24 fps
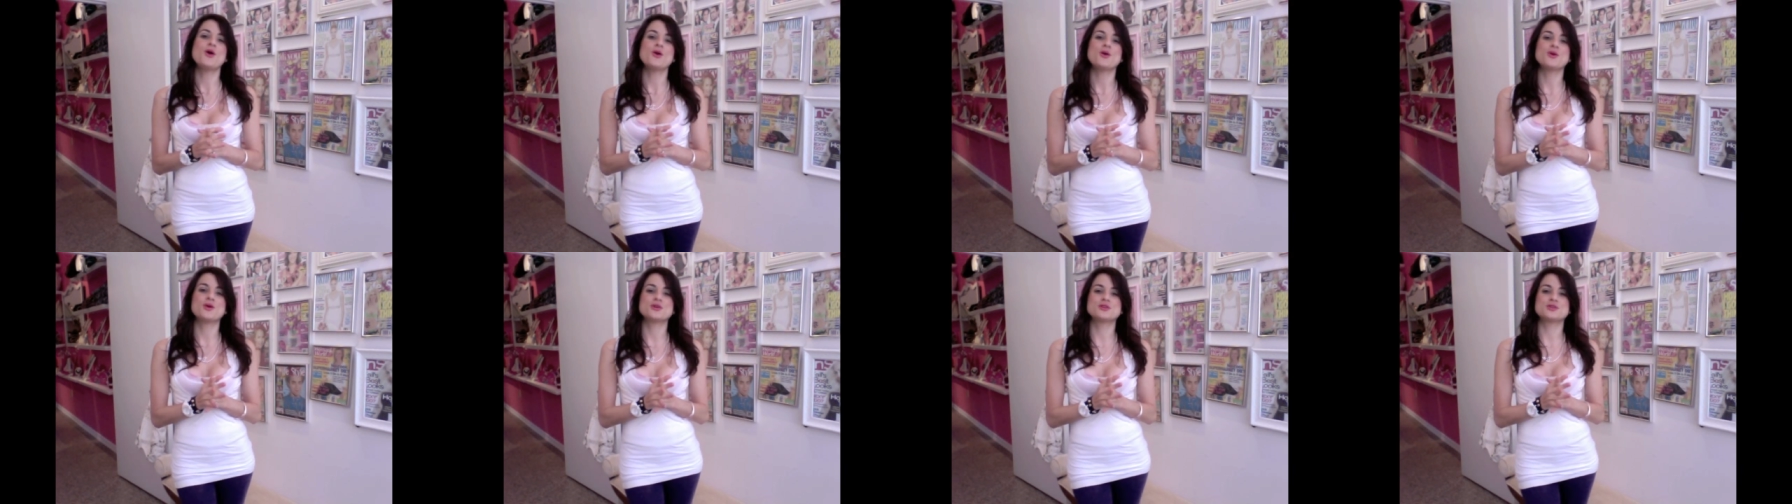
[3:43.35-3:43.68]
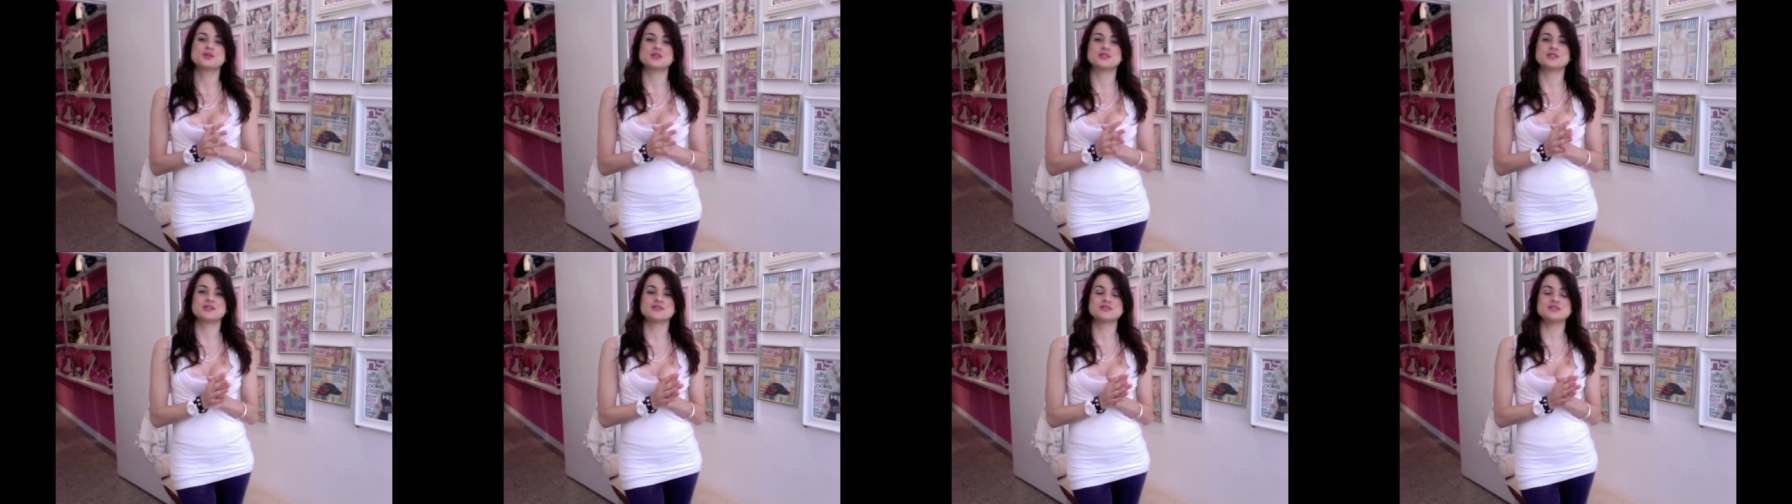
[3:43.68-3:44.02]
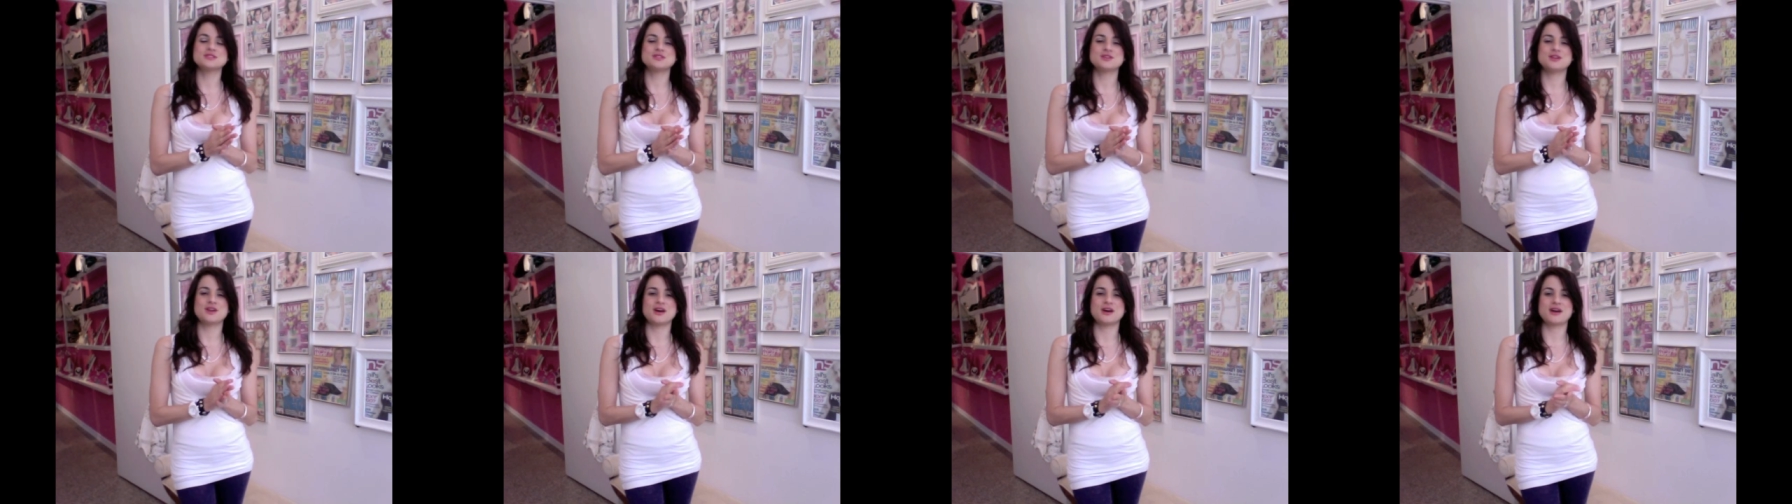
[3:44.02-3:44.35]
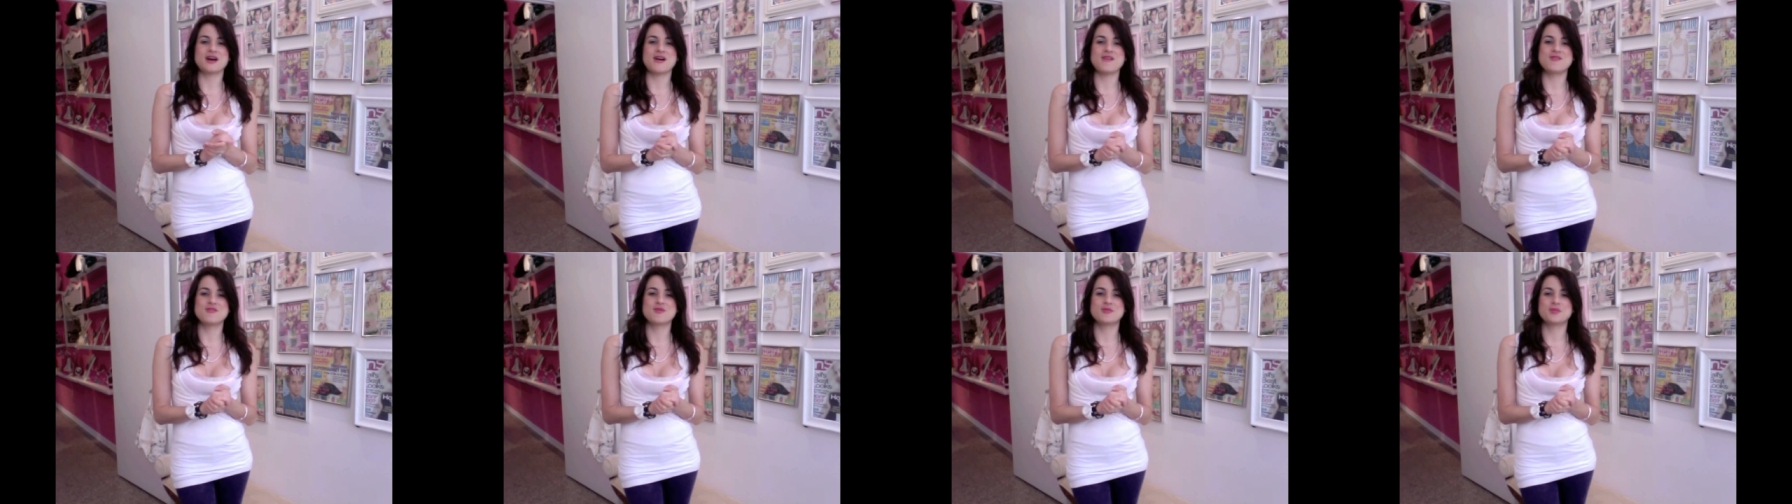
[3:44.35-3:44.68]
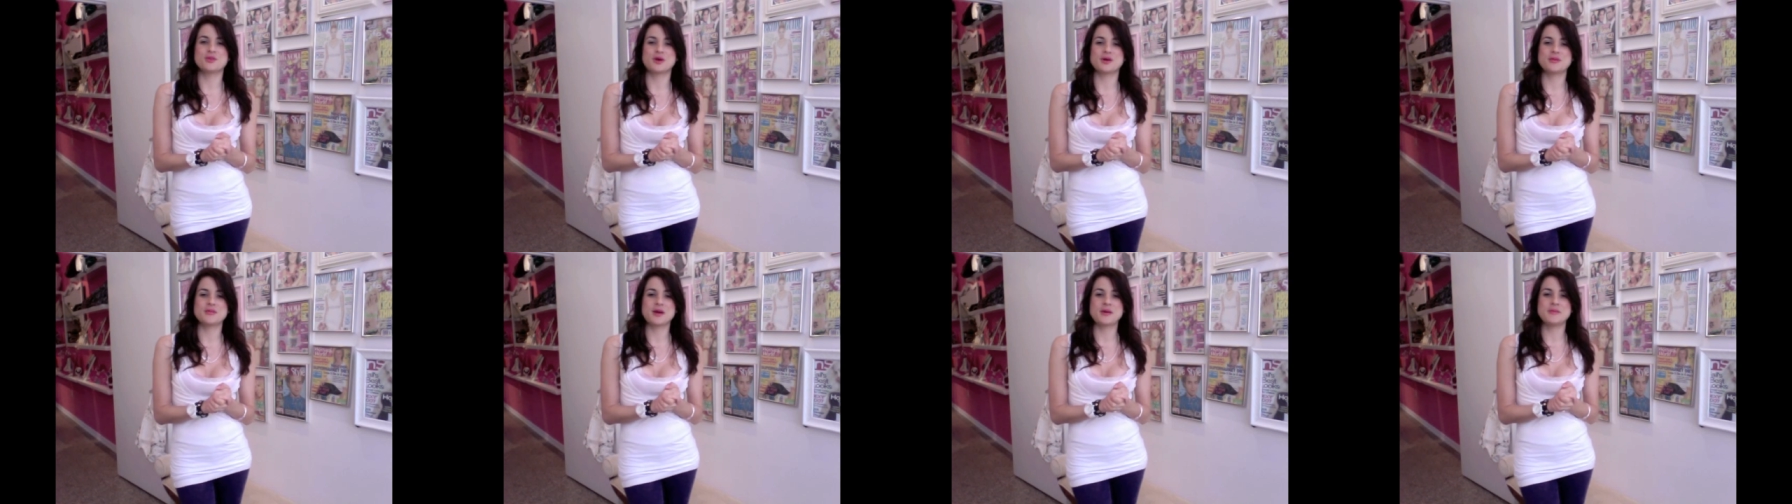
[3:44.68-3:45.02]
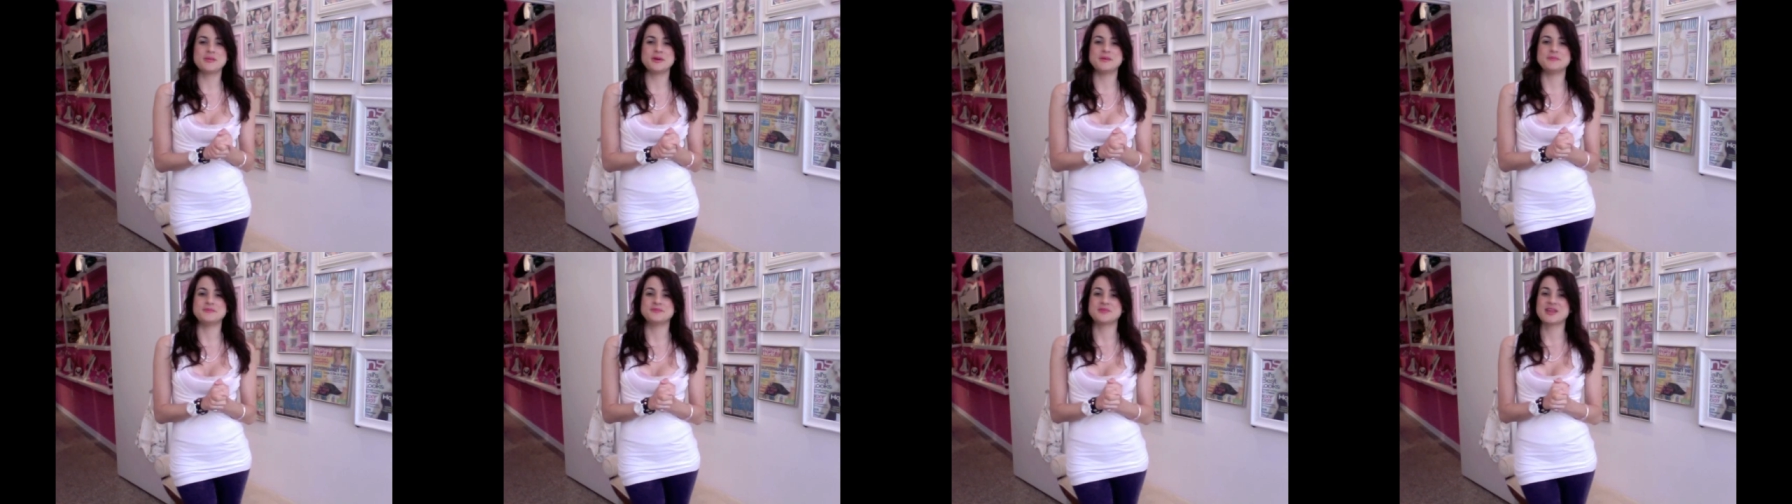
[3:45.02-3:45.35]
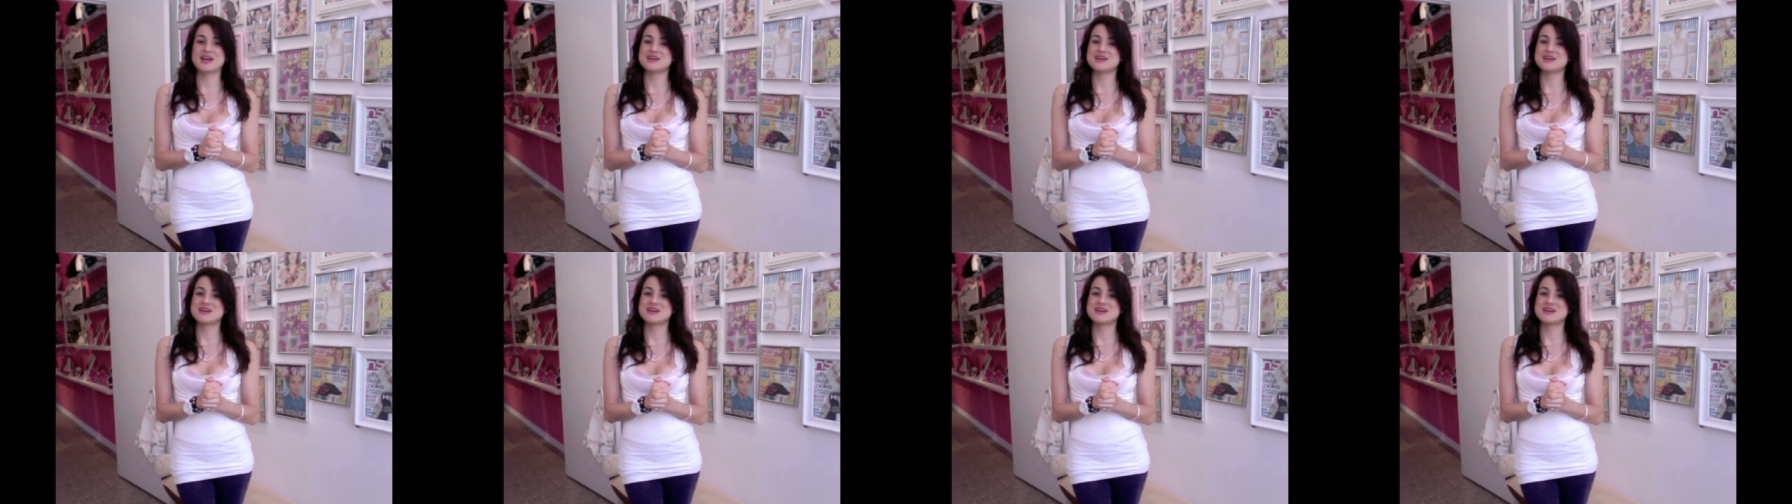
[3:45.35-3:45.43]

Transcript: or DawnDelRusso.com for more about me.